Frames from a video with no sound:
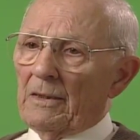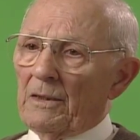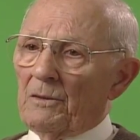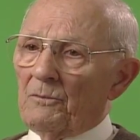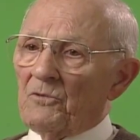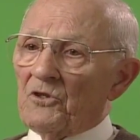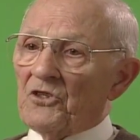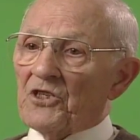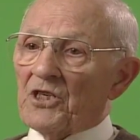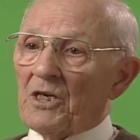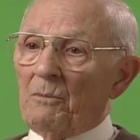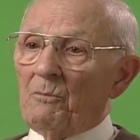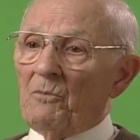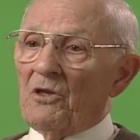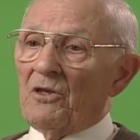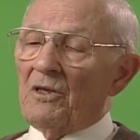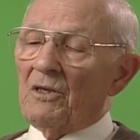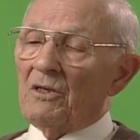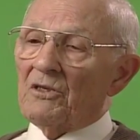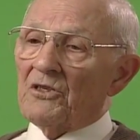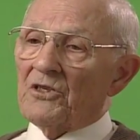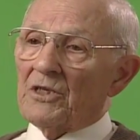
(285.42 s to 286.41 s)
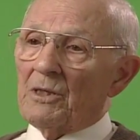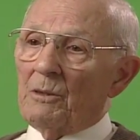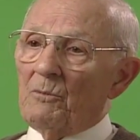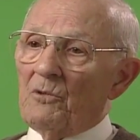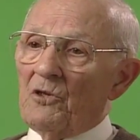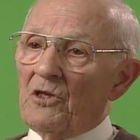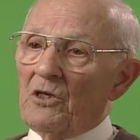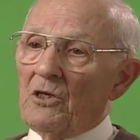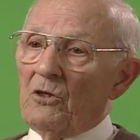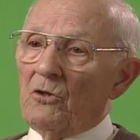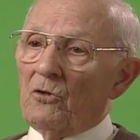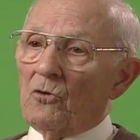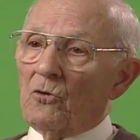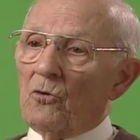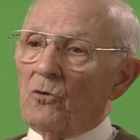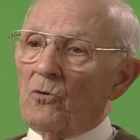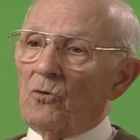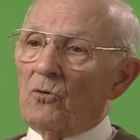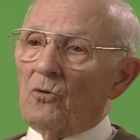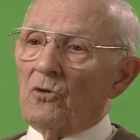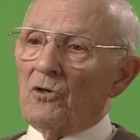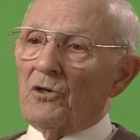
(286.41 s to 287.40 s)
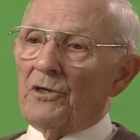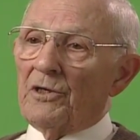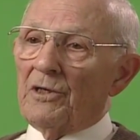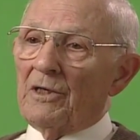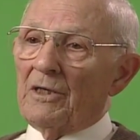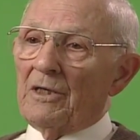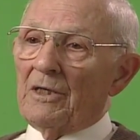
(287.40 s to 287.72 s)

was some of the old